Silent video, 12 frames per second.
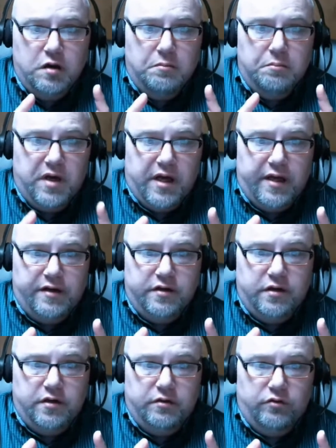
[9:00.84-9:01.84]
but
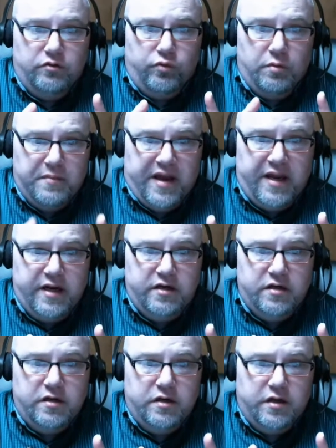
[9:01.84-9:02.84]

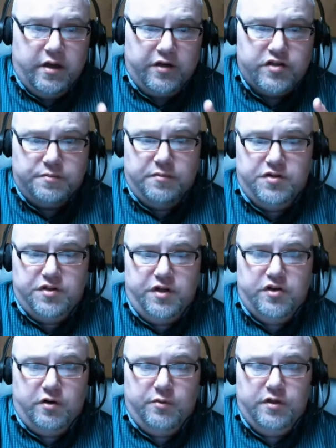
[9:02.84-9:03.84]
remain customer
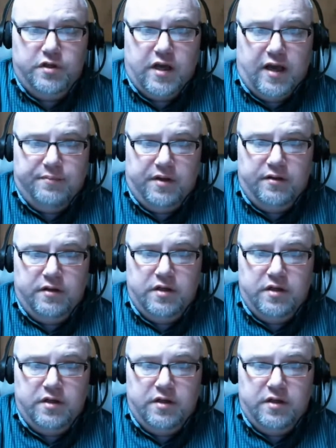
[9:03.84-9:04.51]
centric with your copy.